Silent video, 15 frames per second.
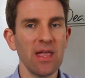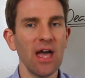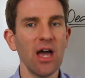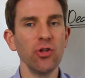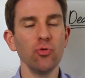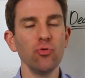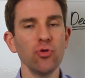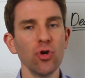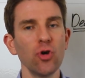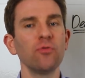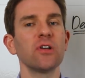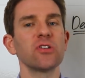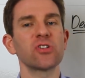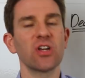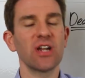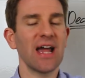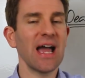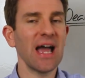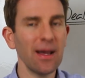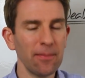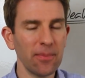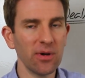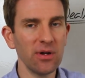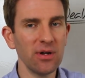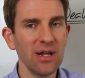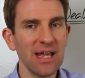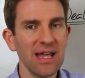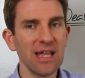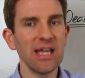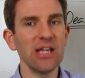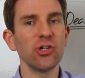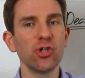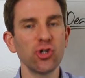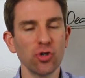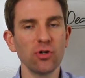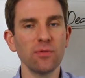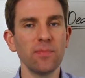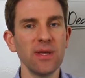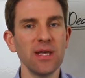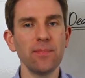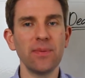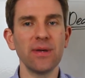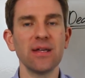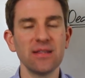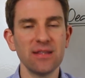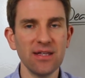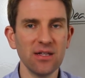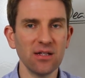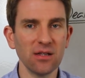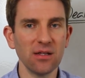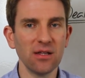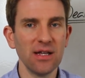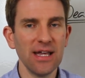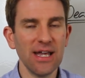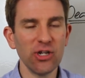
and you know that's going to happen, it shouldn't be a bigger deal.